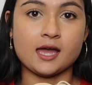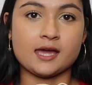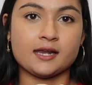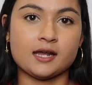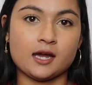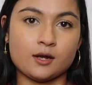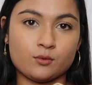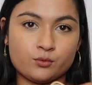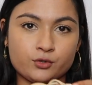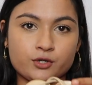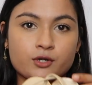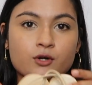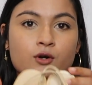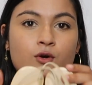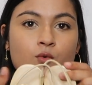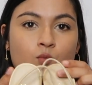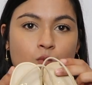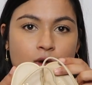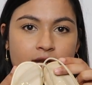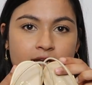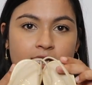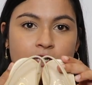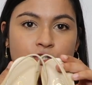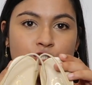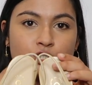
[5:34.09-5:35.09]
And I would
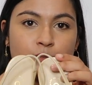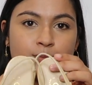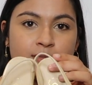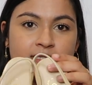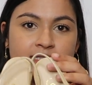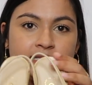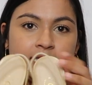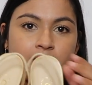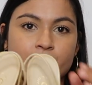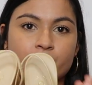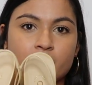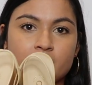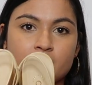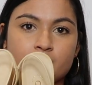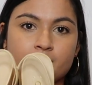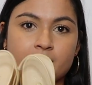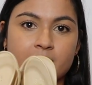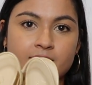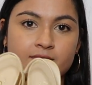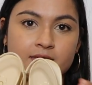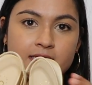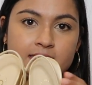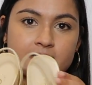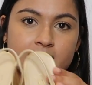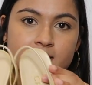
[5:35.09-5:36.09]
100%
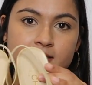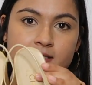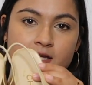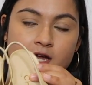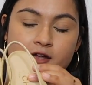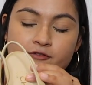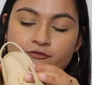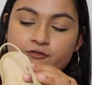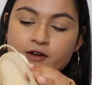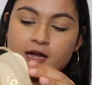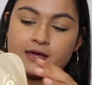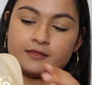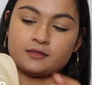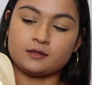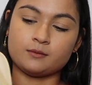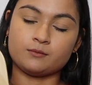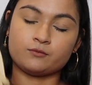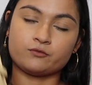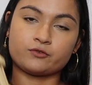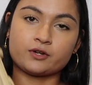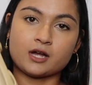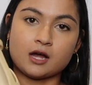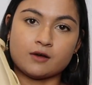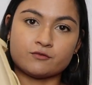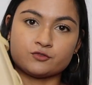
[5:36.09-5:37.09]
recommend these because I find
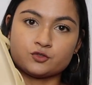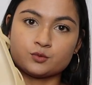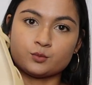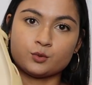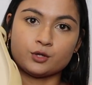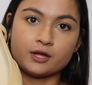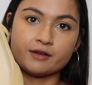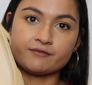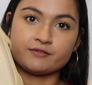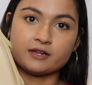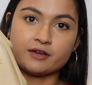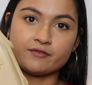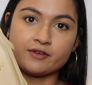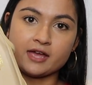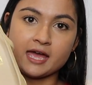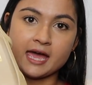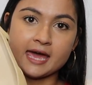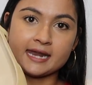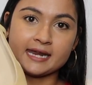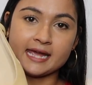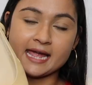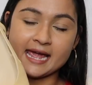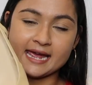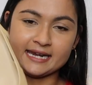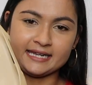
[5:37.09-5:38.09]
them comfortable. I've never
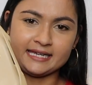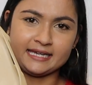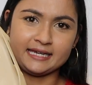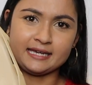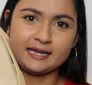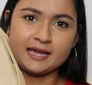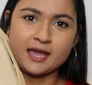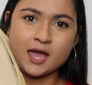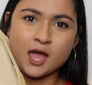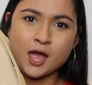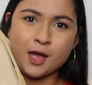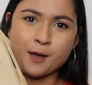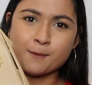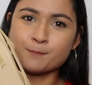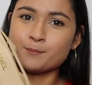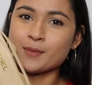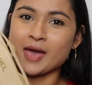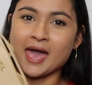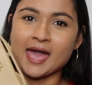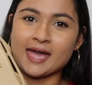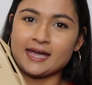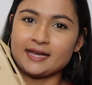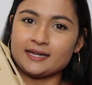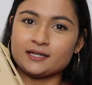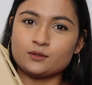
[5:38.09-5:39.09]
had any
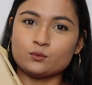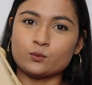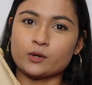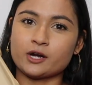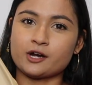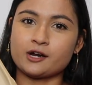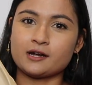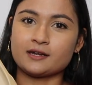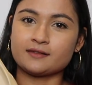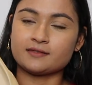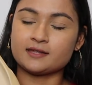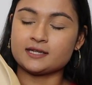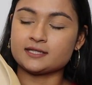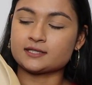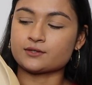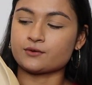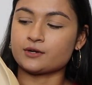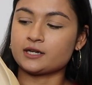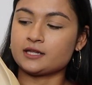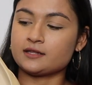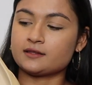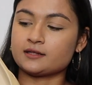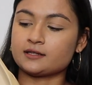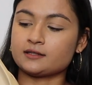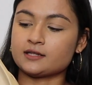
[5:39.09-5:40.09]
pain wearing these or
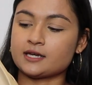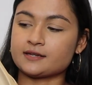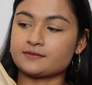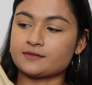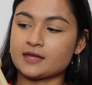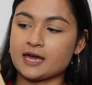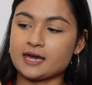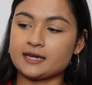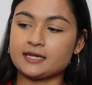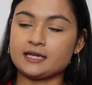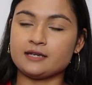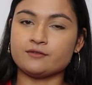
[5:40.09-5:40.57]
anything like that.